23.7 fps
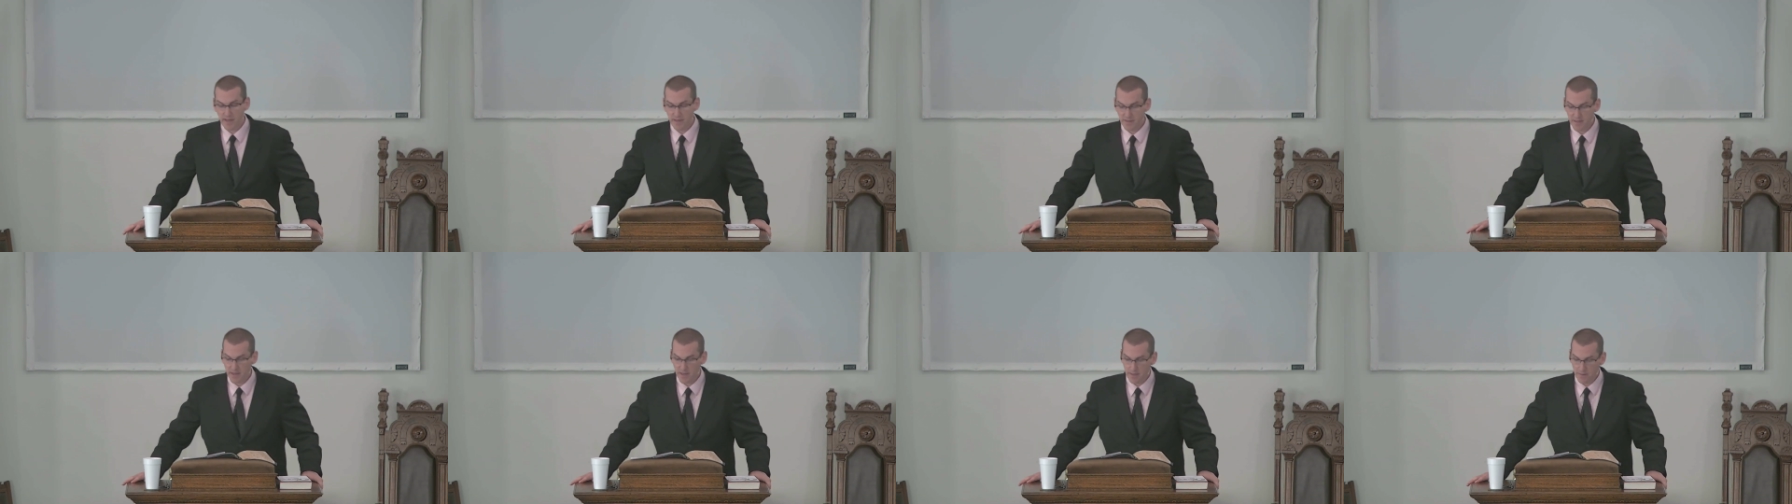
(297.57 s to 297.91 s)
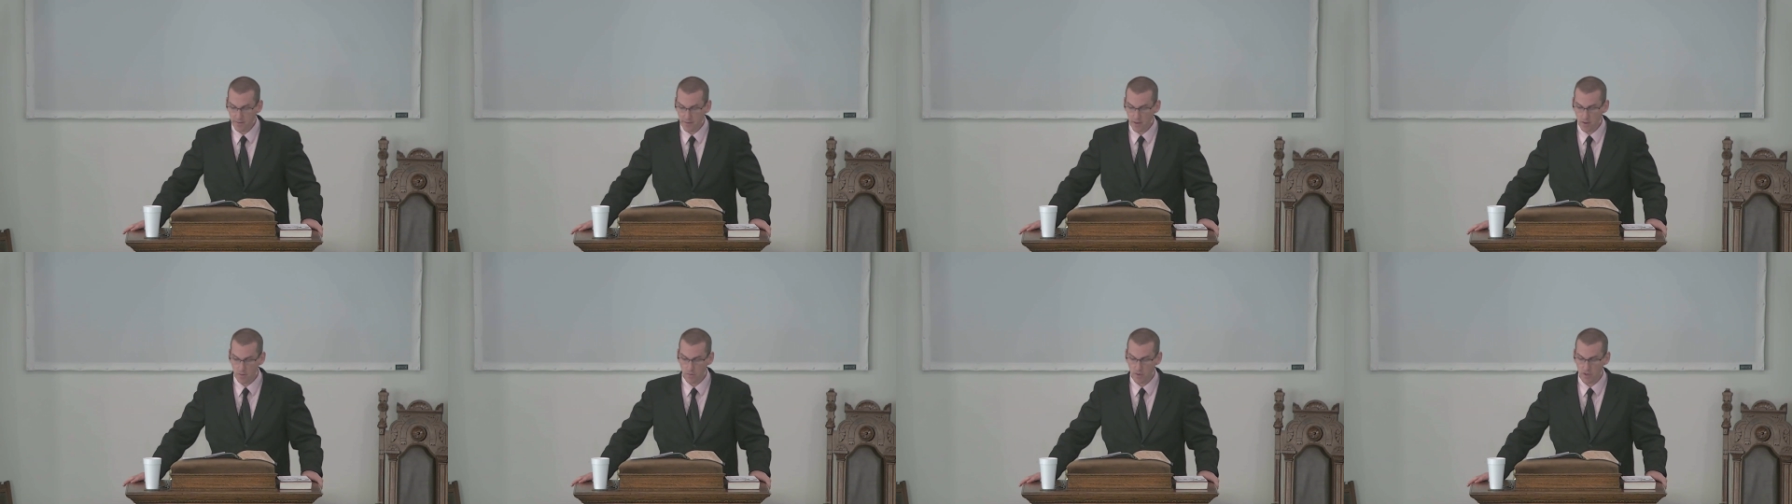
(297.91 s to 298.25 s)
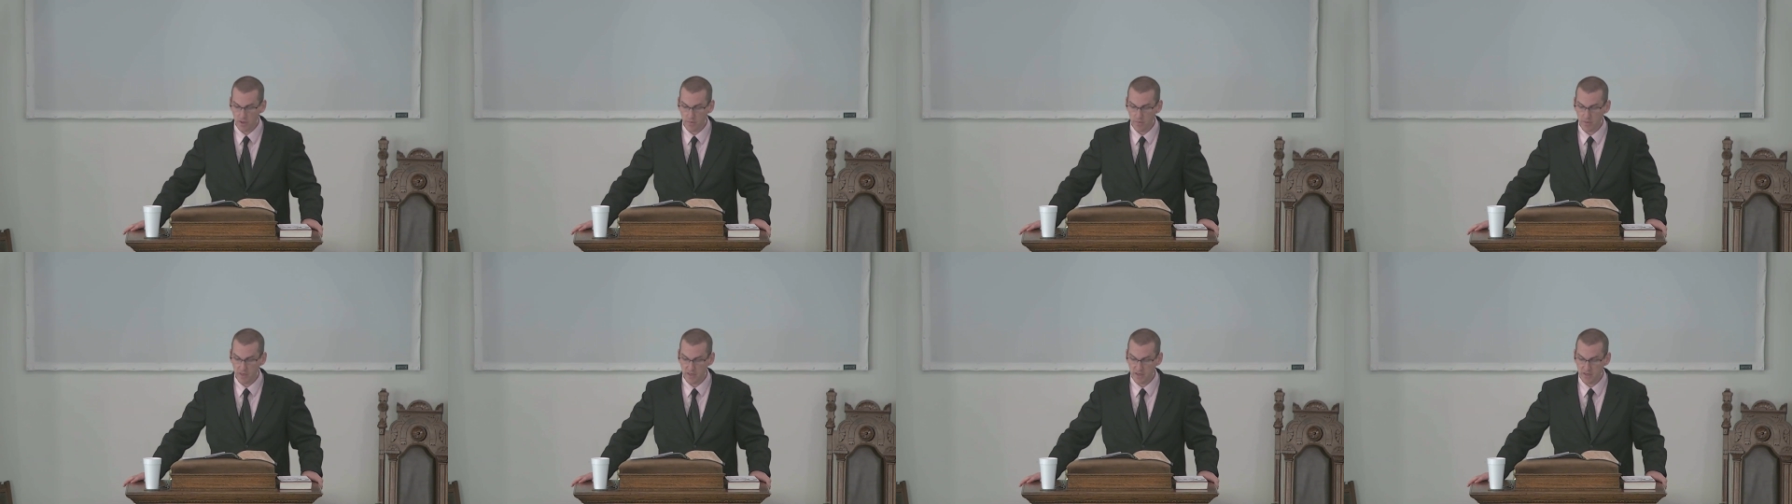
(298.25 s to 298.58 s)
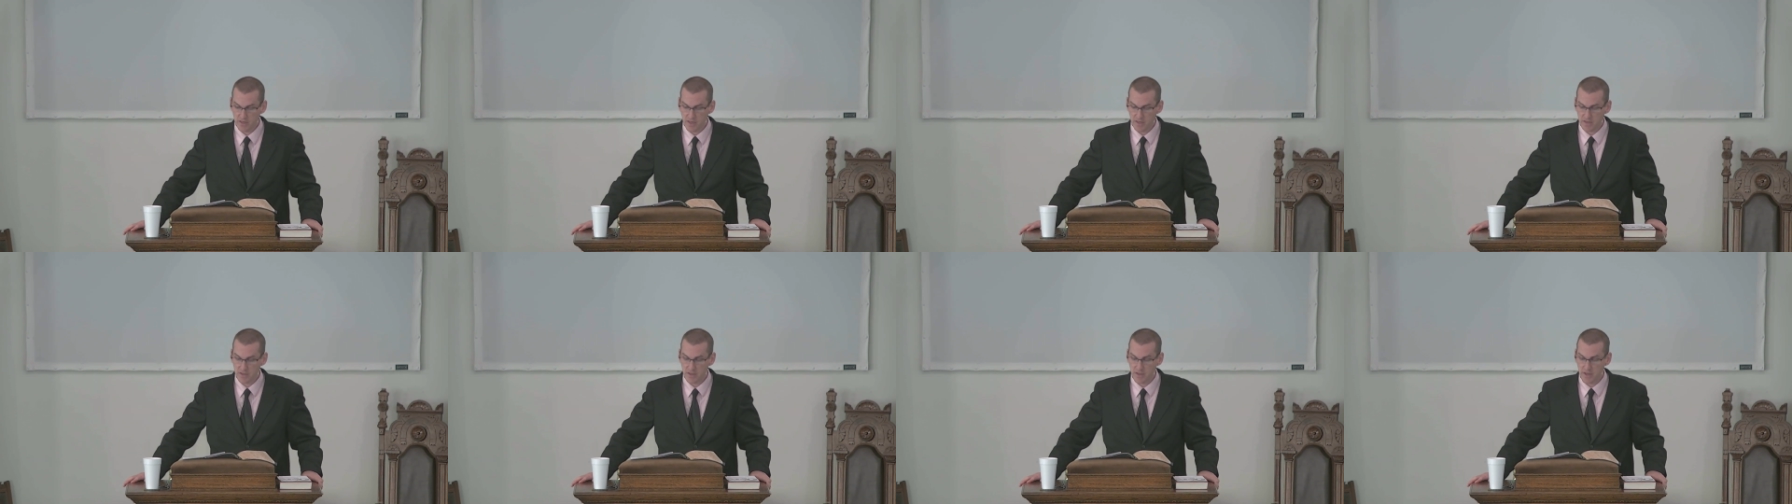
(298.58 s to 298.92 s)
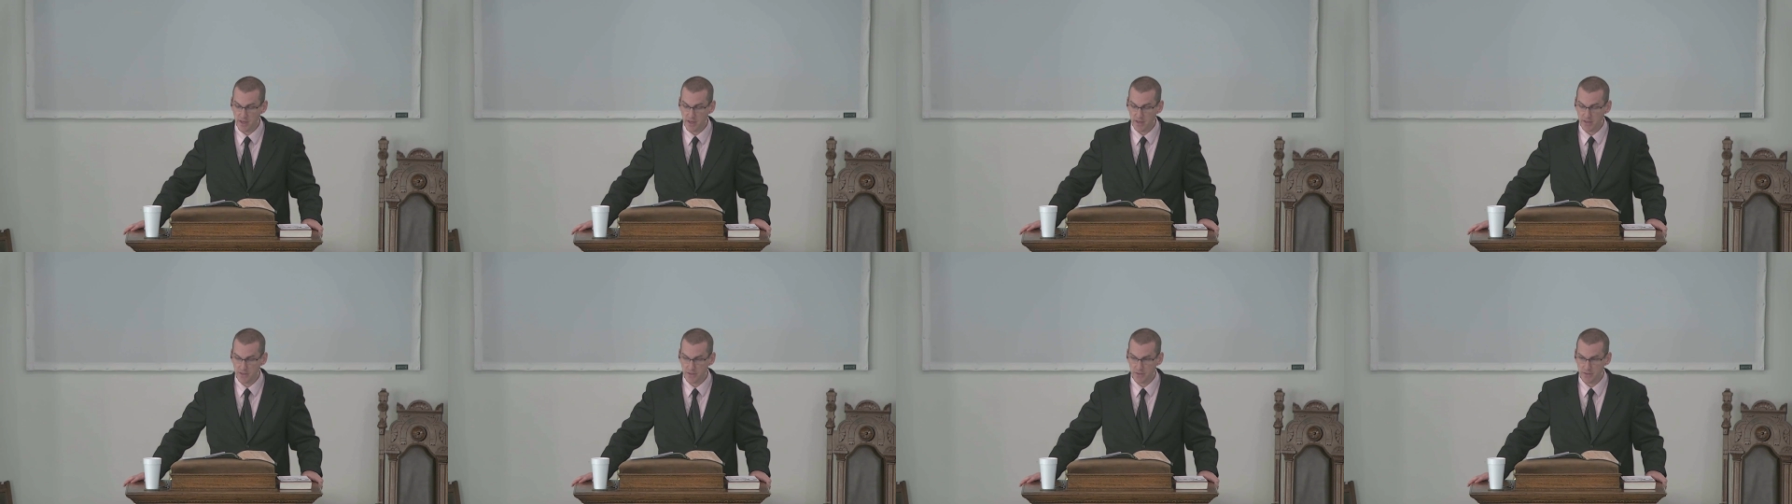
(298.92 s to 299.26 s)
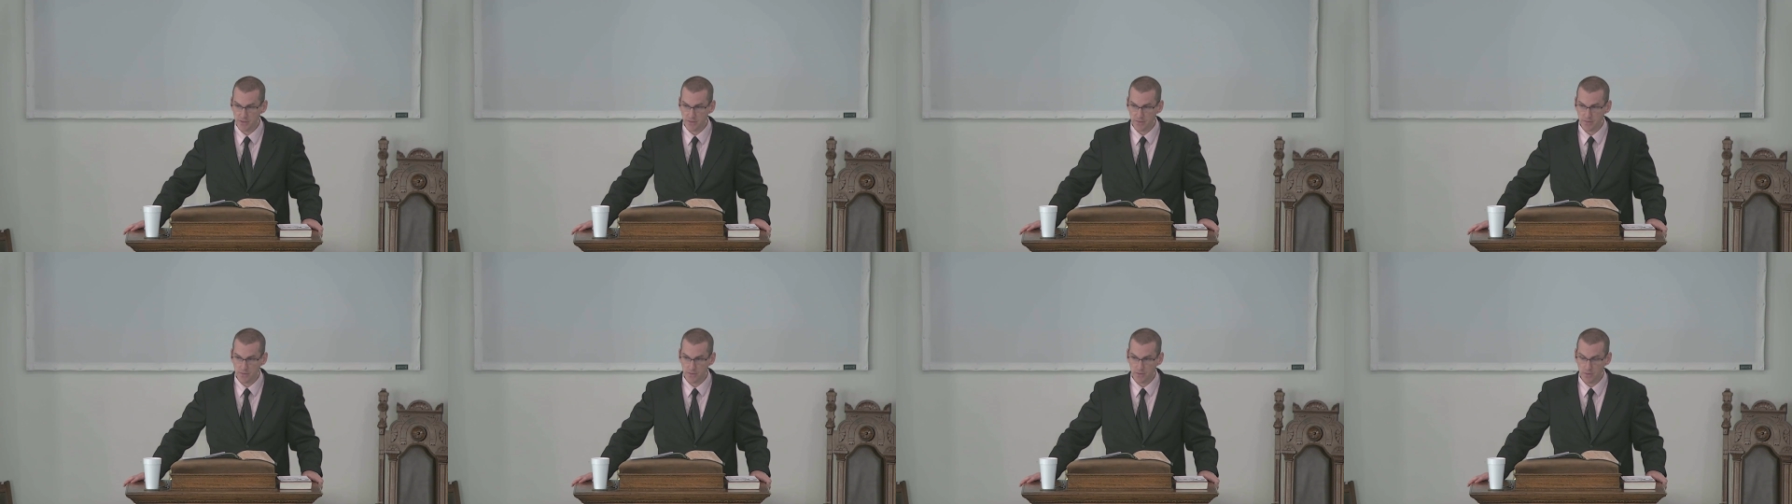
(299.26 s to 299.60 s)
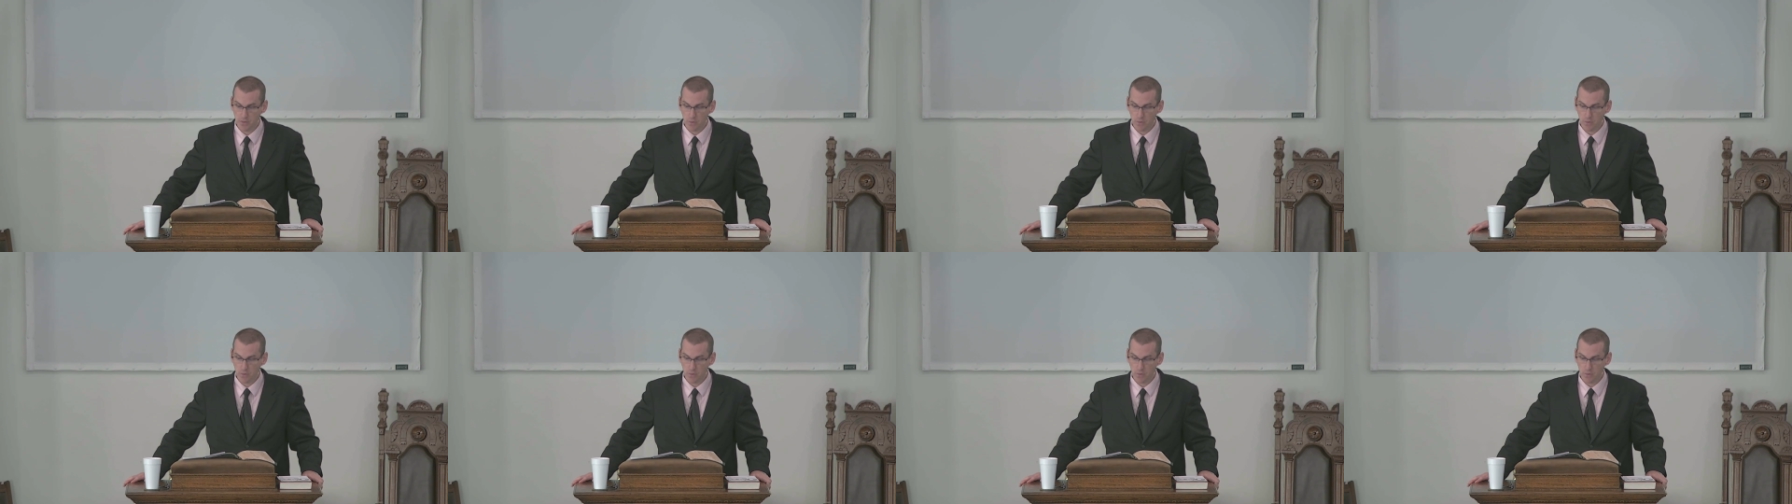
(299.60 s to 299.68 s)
18 there with me, says this